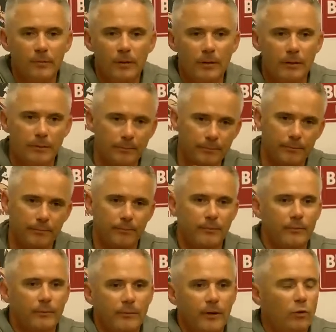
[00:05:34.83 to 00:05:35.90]
you know,
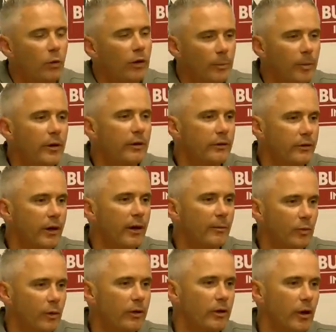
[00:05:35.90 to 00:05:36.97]
that's why you play this game.
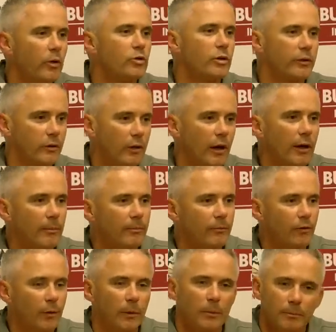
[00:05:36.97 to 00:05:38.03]
That's why you coach this game
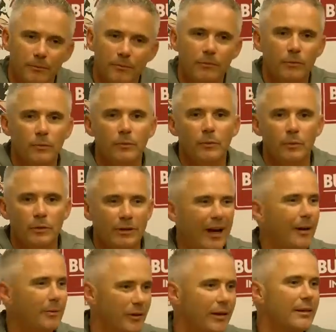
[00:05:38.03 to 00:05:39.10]
for
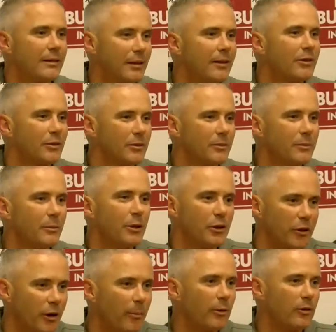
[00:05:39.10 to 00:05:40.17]
times like this, when your
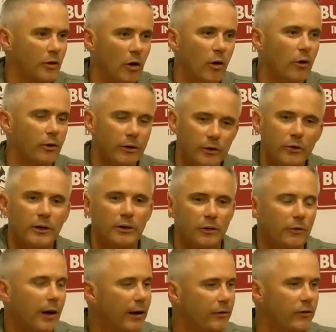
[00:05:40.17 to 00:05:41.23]
number's called and you get to
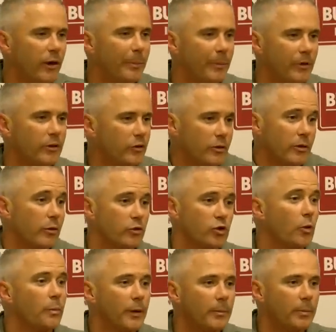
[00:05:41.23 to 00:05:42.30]
rise up and just go
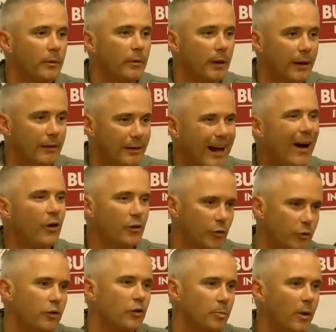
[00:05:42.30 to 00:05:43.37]
show people how you
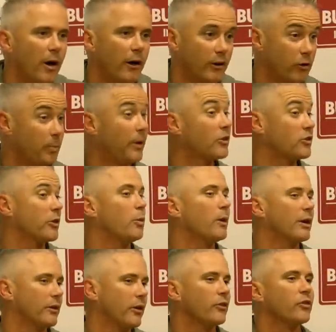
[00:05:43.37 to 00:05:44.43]
respond, especially when
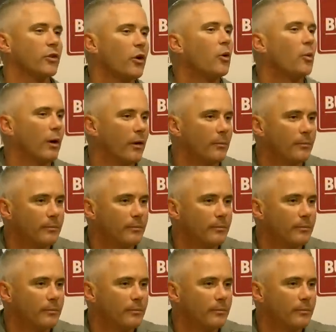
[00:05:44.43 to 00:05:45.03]
it doesn't go well.